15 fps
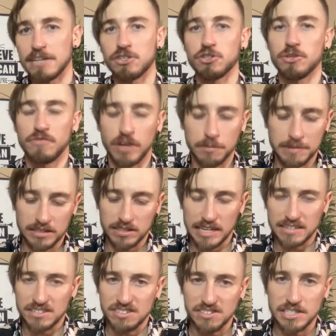you develop this
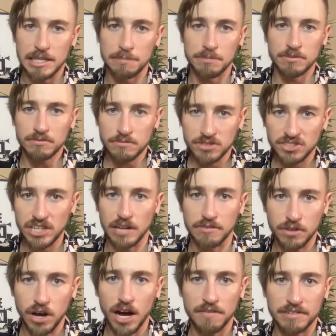like deep
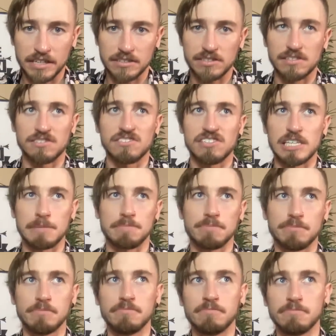self-confidence, this deep
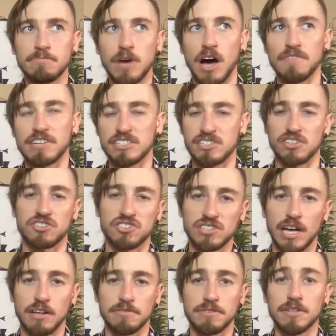confidence in
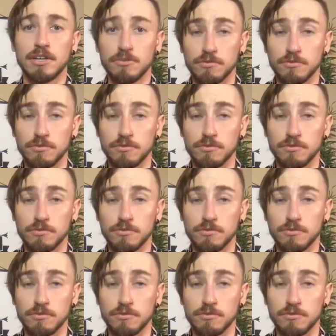yourself.